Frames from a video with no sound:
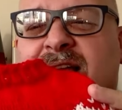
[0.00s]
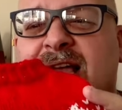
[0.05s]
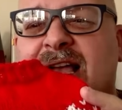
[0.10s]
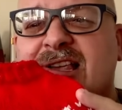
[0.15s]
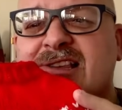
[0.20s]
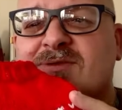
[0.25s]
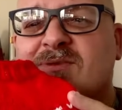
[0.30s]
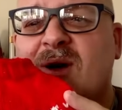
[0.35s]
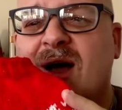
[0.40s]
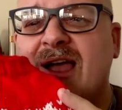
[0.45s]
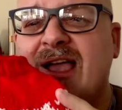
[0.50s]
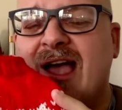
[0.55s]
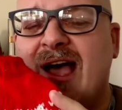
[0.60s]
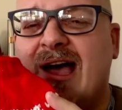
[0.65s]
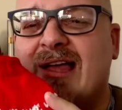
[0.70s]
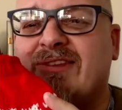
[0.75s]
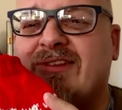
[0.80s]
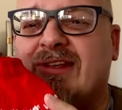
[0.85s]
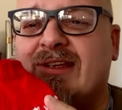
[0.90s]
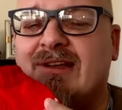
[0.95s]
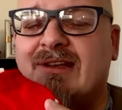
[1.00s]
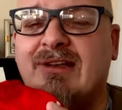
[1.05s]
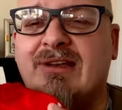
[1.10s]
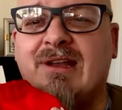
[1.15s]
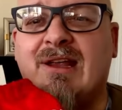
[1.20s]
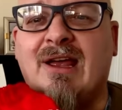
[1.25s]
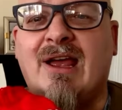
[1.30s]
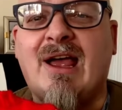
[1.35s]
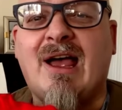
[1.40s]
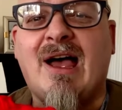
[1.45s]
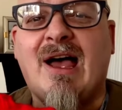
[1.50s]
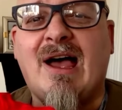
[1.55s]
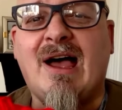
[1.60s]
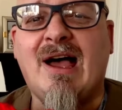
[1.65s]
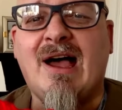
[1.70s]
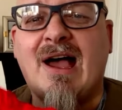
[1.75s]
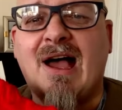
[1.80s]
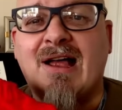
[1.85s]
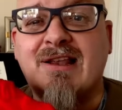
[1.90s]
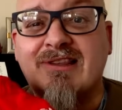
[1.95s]
It's what I had in,
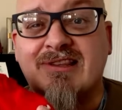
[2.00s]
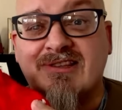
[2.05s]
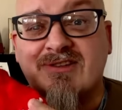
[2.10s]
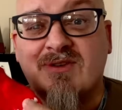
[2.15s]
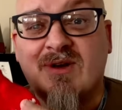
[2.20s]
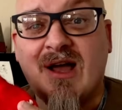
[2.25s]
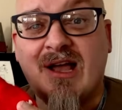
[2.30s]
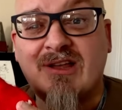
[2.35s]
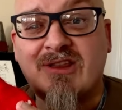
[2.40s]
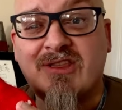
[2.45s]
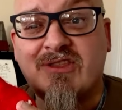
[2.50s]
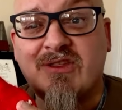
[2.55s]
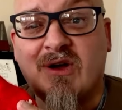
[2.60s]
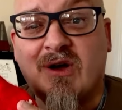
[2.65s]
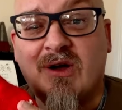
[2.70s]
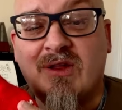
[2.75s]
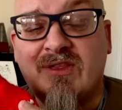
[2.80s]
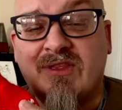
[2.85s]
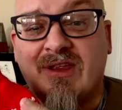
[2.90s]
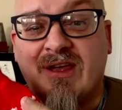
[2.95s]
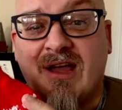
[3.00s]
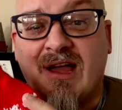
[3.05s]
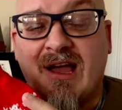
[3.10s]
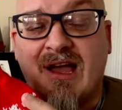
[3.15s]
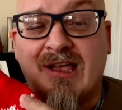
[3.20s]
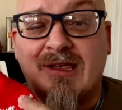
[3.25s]
and so I thought that I